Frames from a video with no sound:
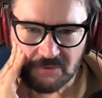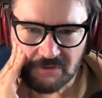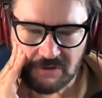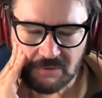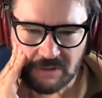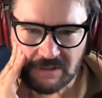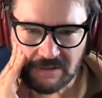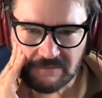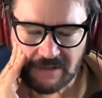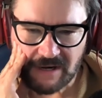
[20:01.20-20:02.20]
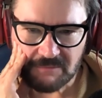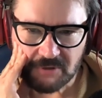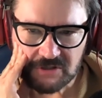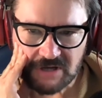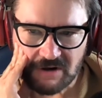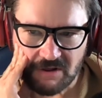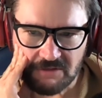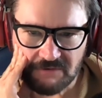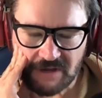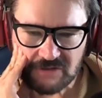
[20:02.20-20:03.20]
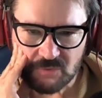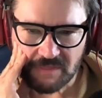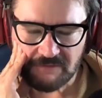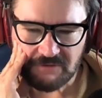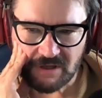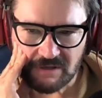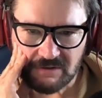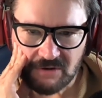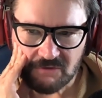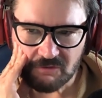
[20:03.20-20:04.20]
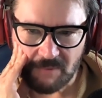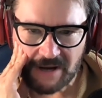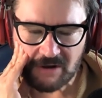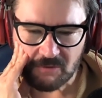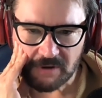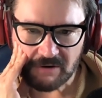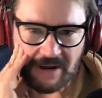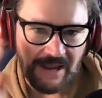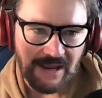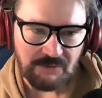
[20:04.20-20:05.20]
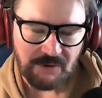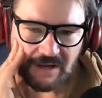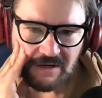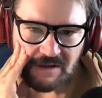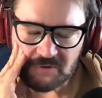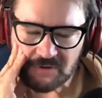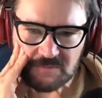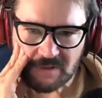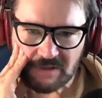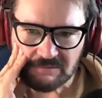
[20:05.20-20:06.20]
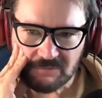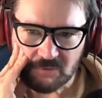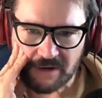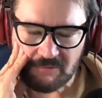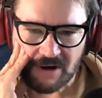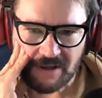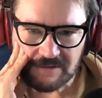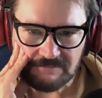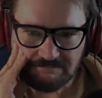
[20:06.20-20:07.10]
with you, and I appreciate all the fans, what they've done for my career and for AEW. It's been a great ride.